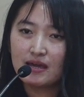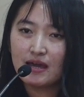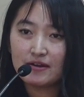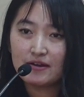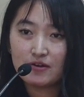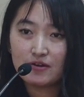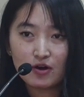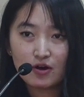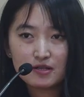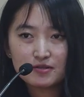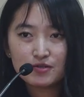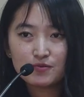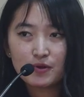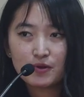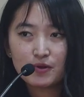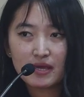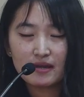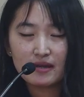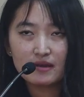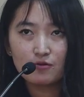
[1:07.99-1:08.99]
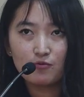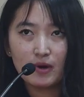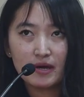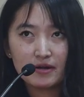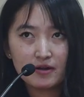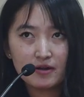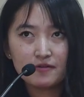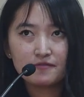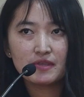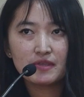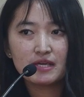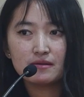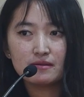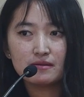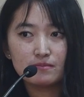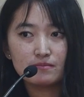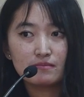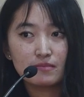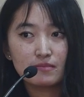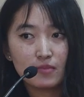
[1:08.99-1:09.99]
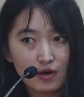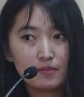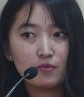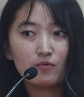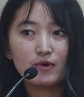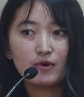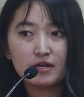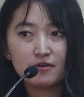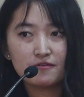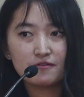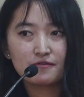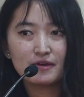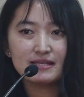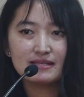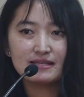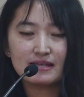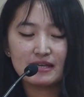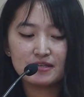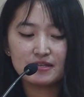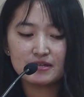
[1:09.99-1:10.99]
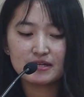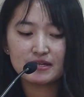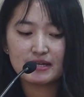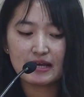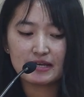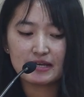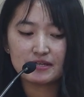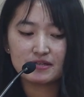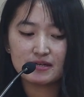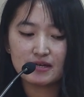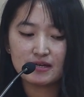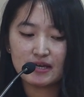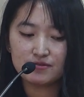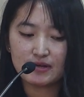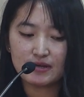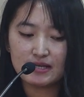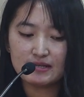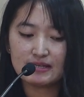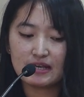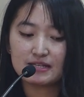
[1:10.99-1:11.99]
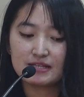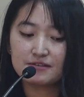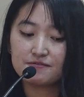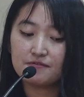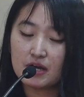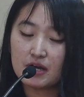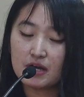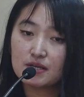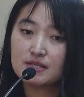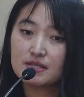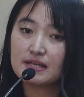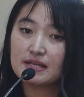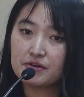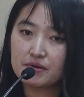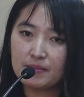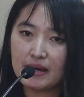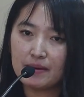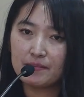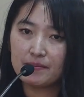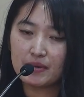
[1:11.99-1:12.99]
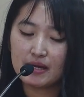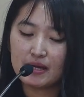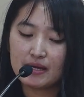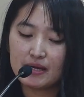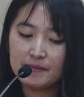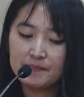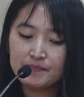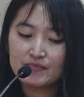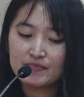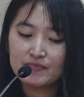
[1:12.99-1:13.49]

And also in one of his international address, as far as I remember,